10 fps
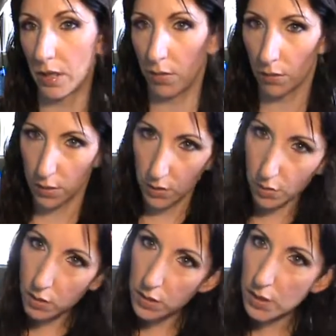now, and as you
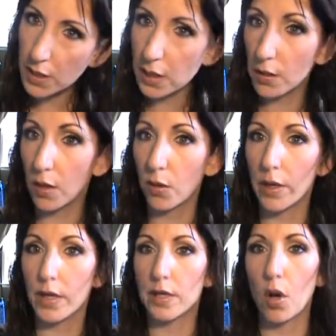can see, oh,
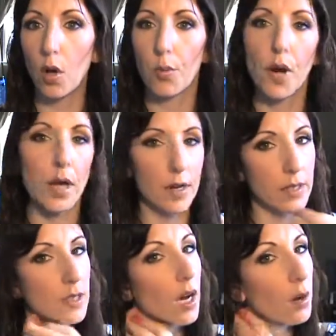and it's all
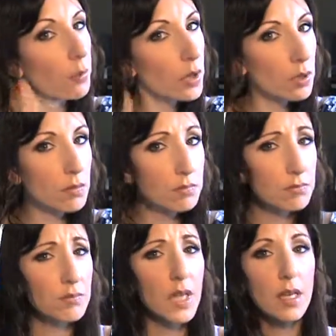product up.
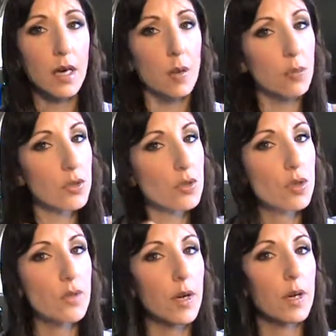I put two
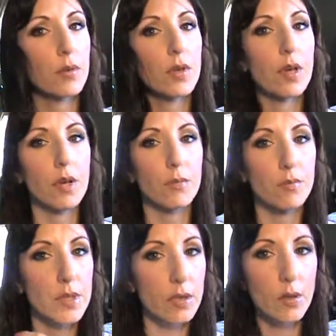different. I put a
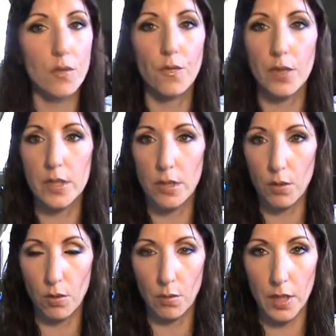silicone-free
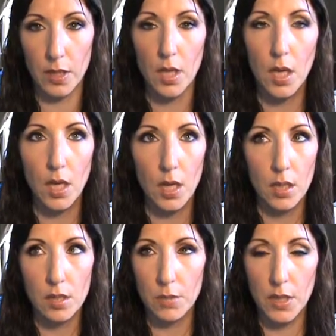serum and
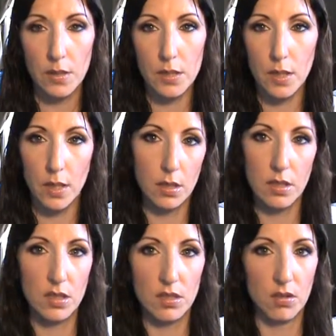something else in it, and
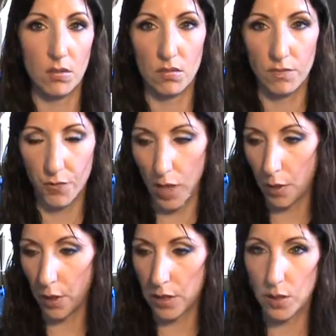it's still
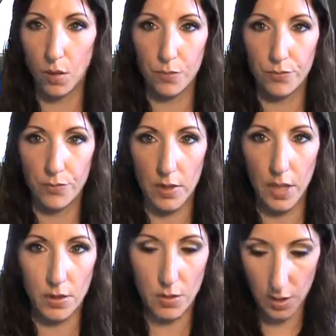flyaway. So I
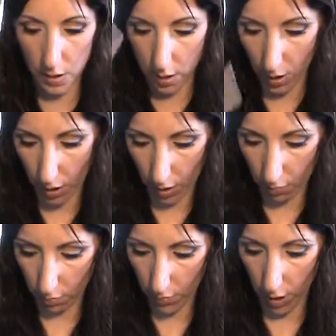use this today,
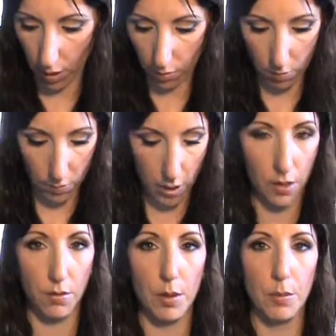and yeah, I'm not
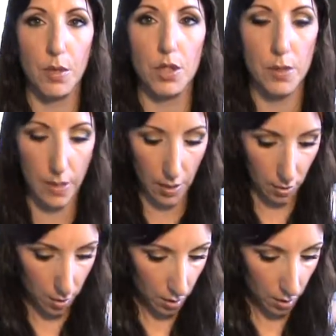going to repurchase that.